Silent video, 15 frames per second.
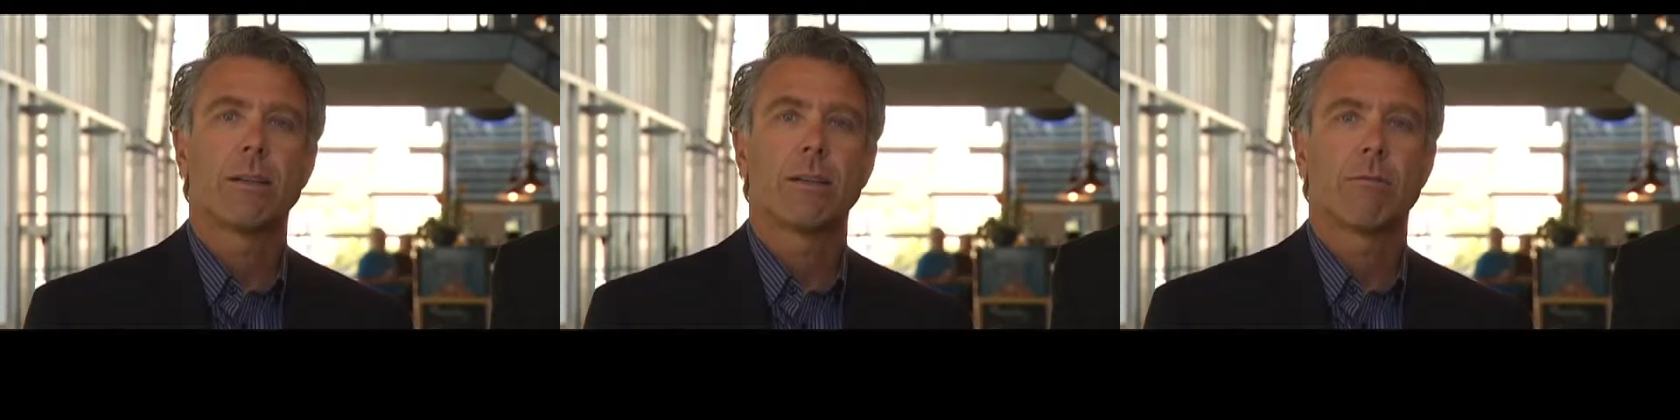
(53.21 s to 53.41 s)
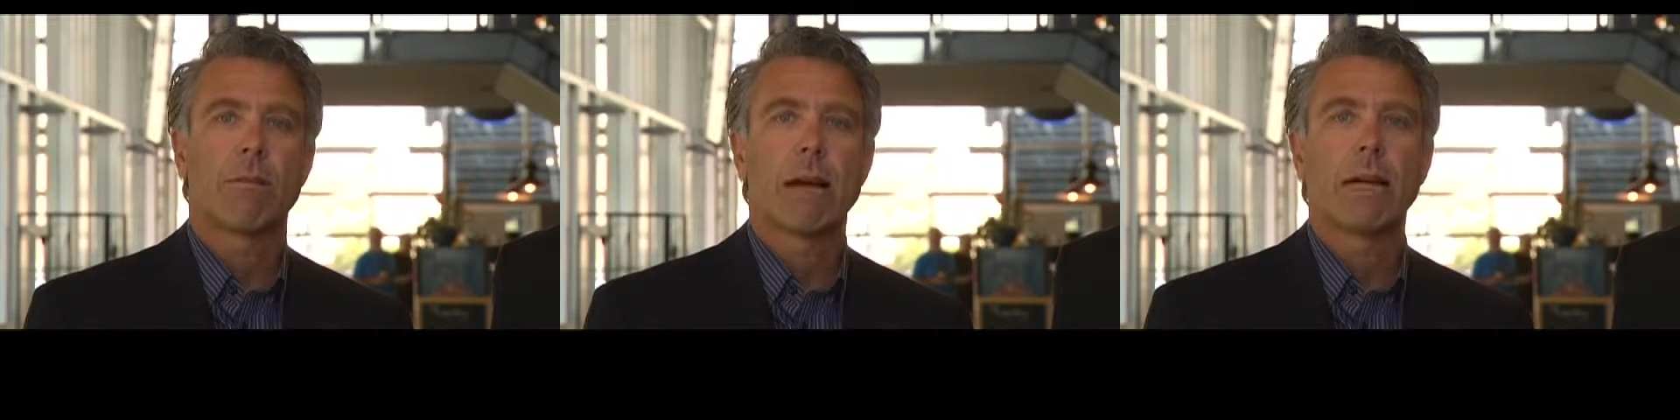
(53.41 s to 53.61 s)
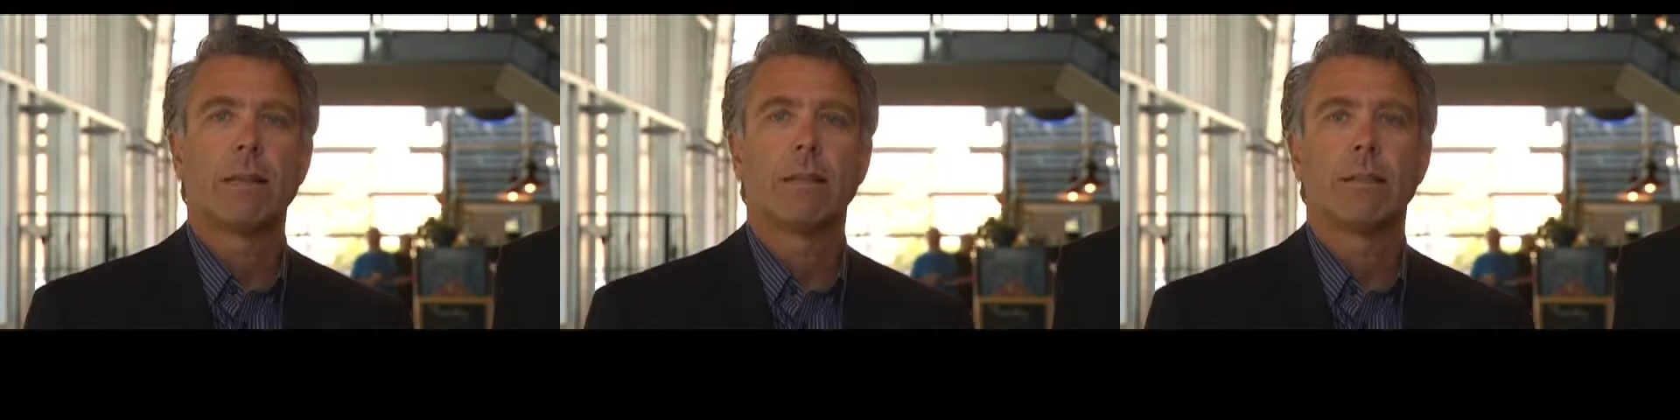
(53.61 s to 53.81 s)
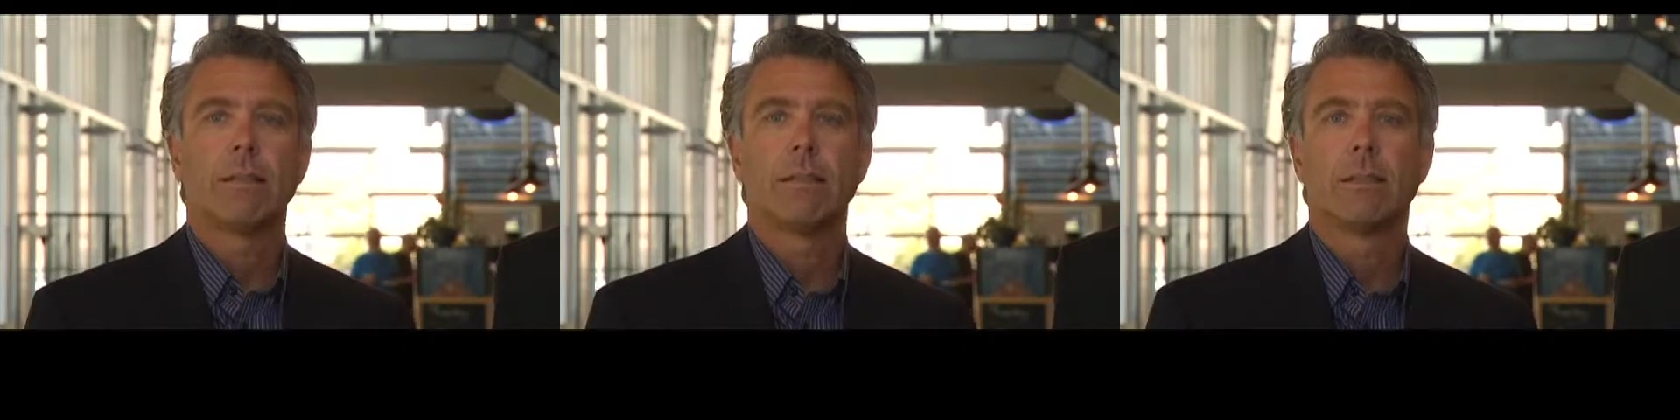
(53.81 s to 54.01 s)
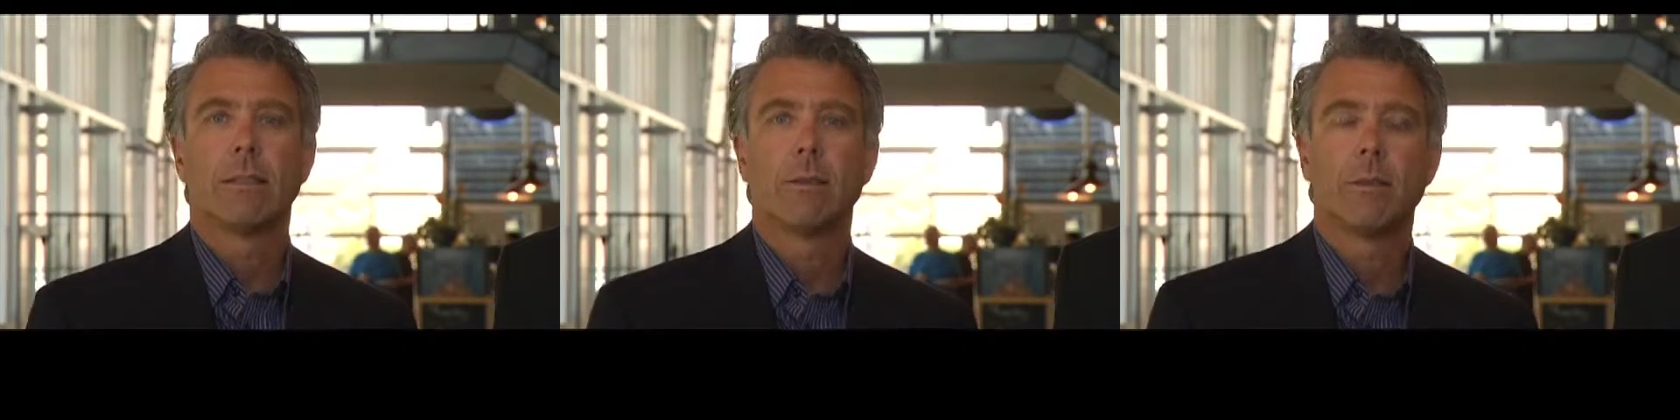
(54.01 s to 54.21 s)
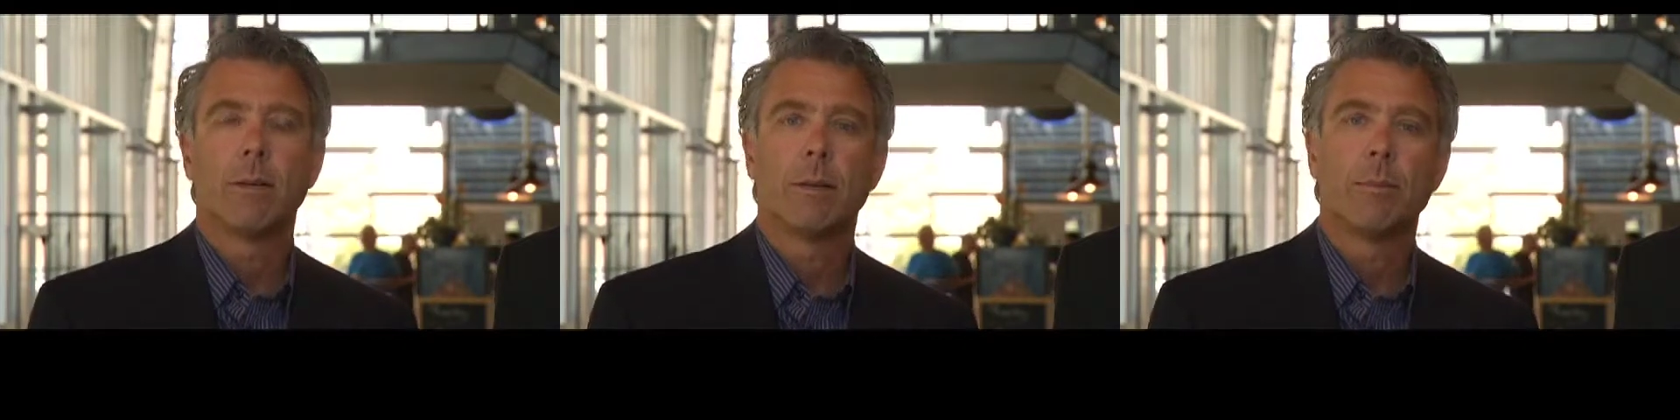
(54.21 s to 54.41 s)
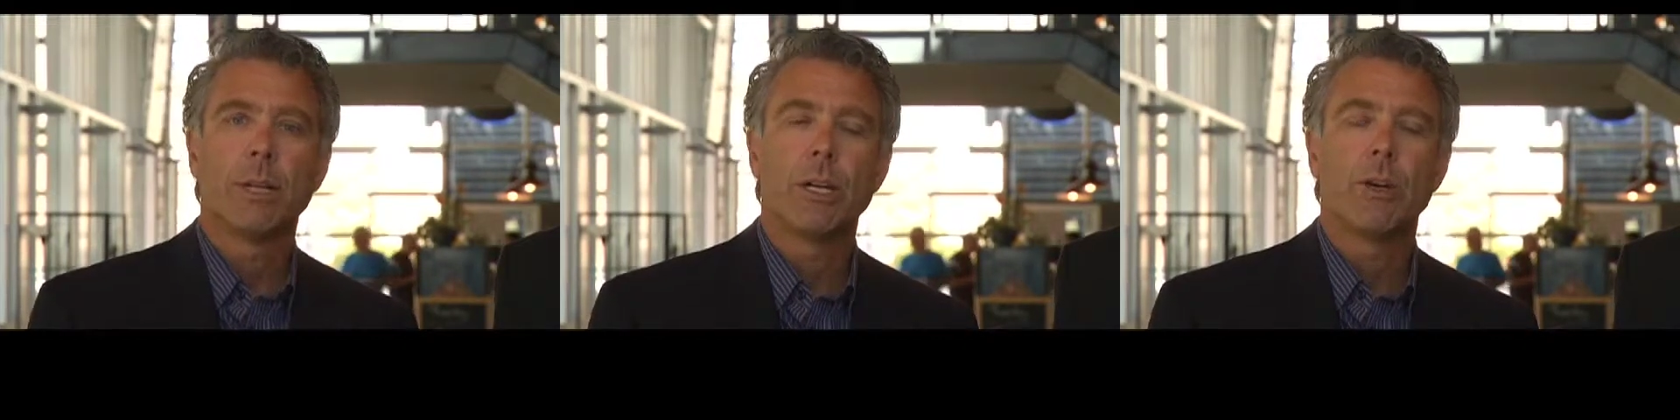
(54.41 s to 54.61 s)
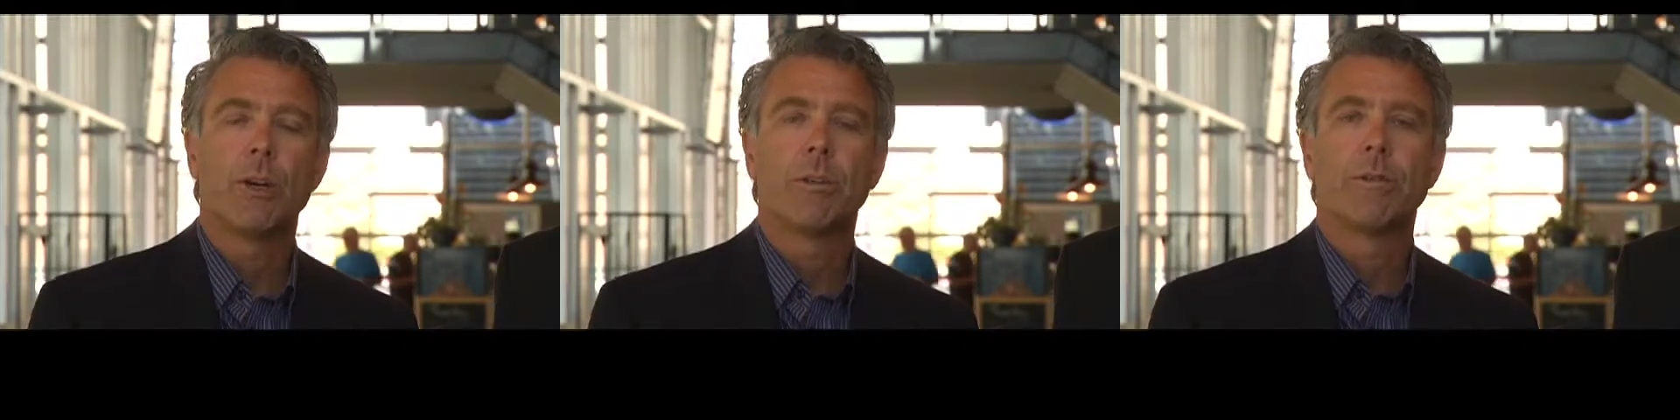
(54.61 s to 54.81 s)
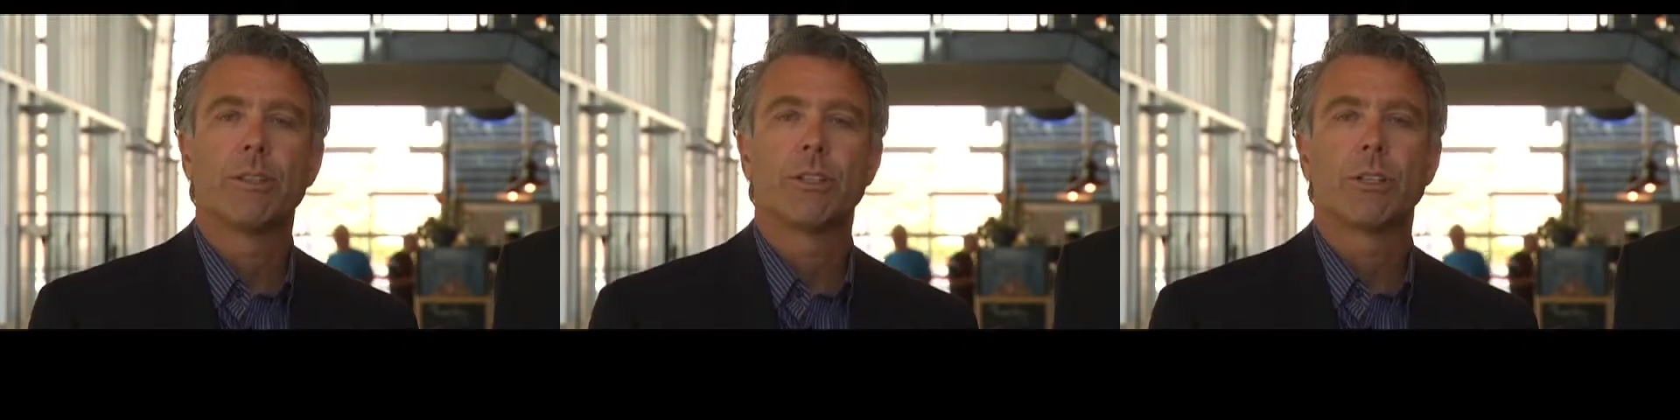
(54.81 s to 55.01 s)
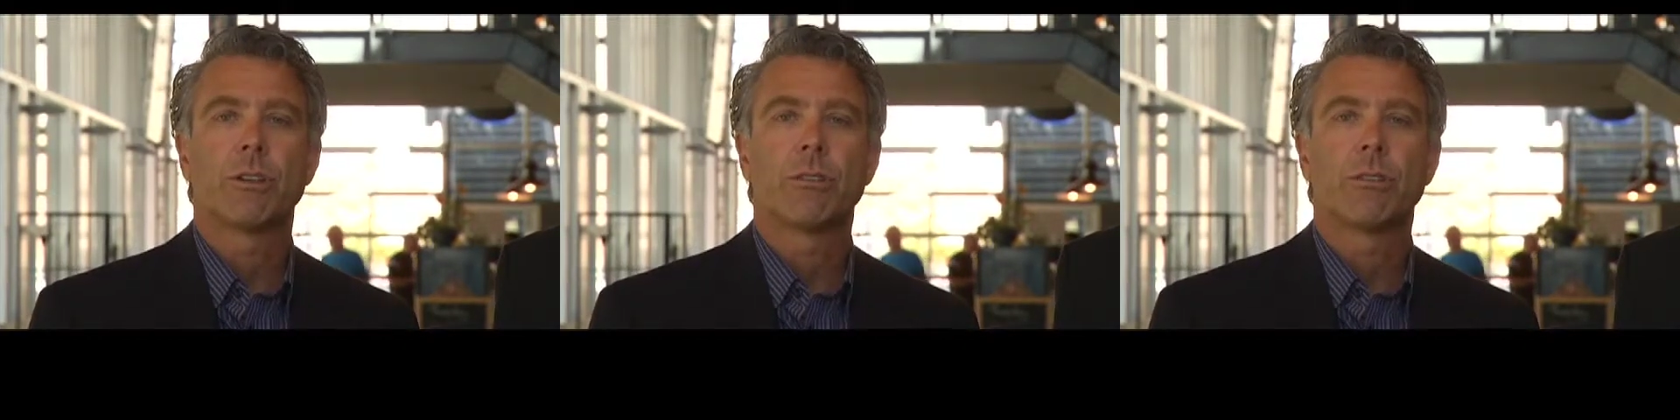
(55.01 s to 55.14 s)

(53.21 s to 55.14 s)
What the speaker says: rattled and a bit nervous.